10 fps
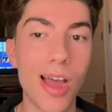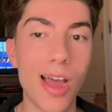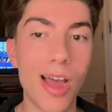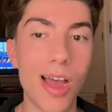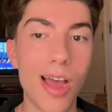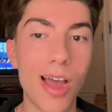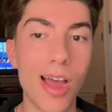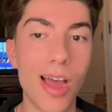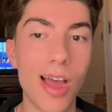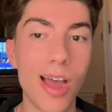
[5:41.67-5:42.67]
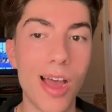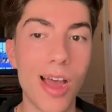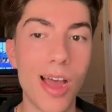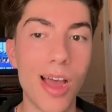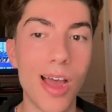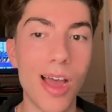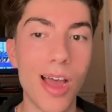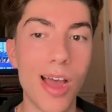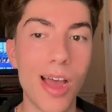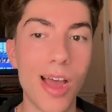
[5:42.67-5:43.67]

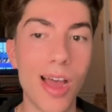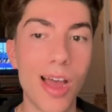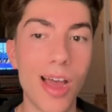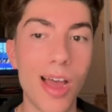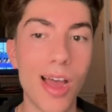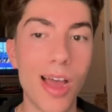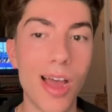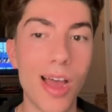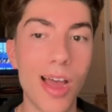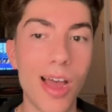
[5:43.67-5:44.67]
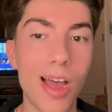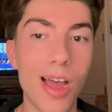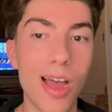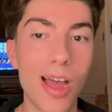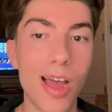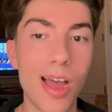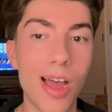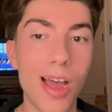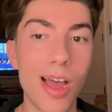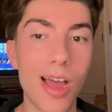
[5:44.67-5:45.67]

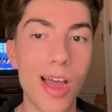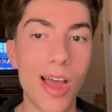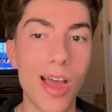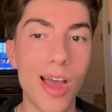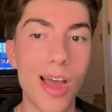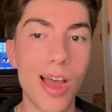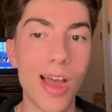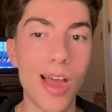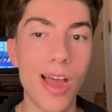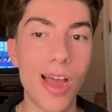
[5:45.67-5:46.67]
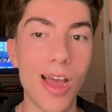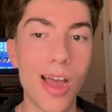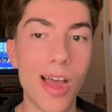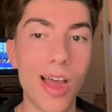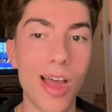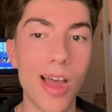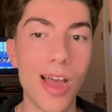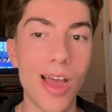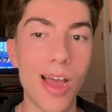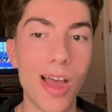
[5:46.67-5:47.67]

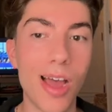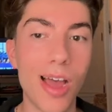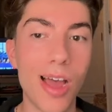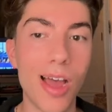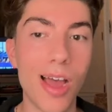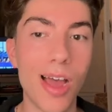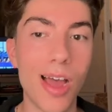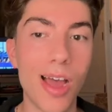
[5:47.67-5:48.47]
The person shown says nothing.